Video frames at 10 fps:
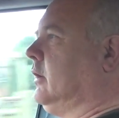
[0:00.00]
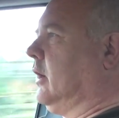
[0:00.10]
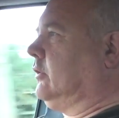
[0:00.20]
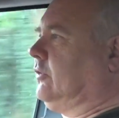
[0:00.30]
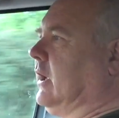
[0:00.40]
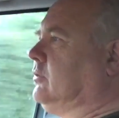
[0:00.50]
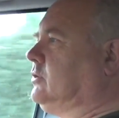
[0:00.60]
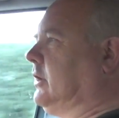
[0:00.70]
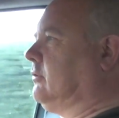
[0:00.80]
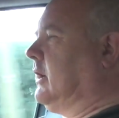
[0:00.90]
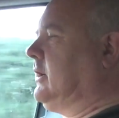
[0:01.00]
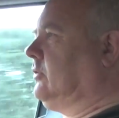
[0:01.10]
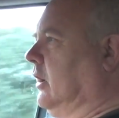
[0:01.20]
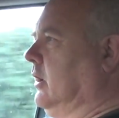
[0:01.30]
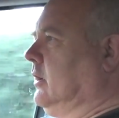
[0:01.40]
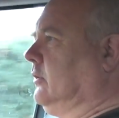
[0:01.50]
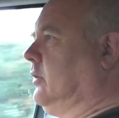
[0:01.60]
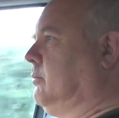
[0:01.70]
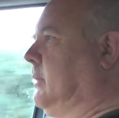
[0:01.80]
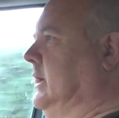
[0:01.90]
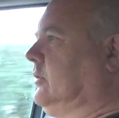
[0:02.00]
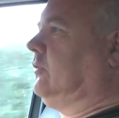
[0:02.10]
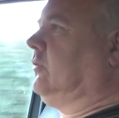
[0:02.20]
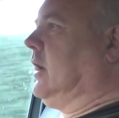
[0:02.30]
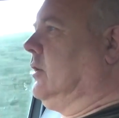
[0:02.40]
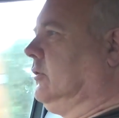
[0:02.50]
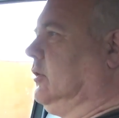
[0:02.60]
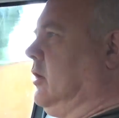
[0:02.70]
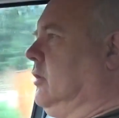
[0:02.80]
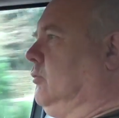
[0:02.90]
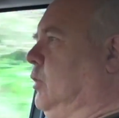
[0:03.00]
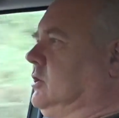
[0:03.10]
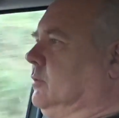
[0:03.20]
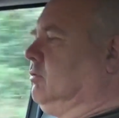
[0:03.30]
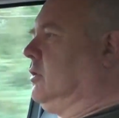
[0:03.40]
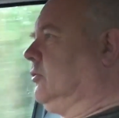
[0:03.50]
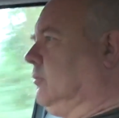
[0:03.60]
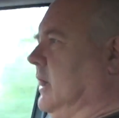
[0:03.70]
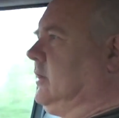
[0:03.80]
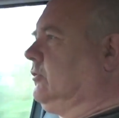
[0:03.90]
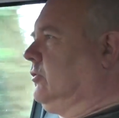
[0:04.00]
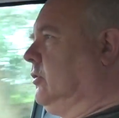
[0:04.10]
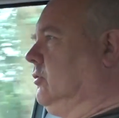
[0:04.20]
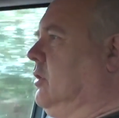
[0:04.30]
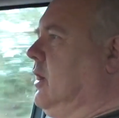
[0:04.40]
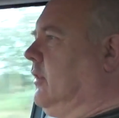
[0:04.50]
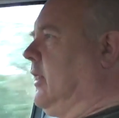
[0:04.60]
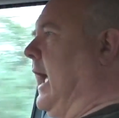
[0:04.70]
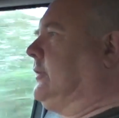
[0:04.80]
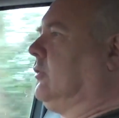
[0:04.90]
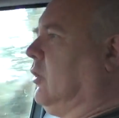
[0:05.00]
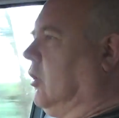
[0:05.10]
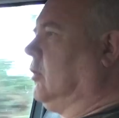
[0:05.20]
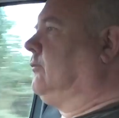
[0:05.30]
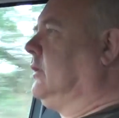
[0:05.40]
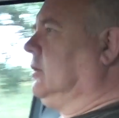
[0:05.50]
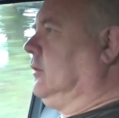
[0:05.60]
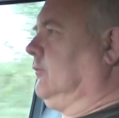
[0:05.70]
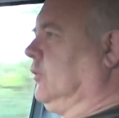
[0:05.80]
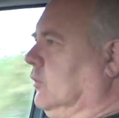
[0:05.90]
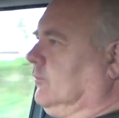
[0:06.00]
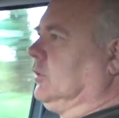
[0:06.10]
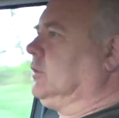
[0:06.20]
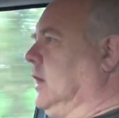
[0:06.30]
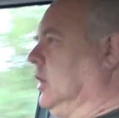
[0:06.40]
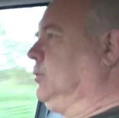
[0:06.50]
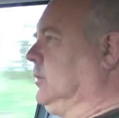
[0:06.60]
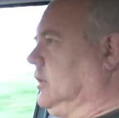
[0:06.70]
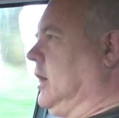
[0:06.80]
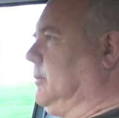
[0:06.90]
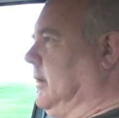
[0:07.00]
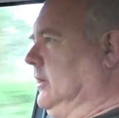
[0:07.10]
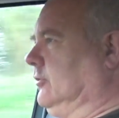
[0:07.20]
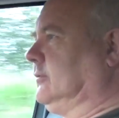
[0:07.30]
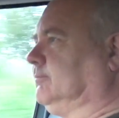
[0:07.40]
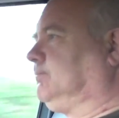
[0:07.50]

a sound generator that makes a sound which approximates to that of the 4-foot open diapason.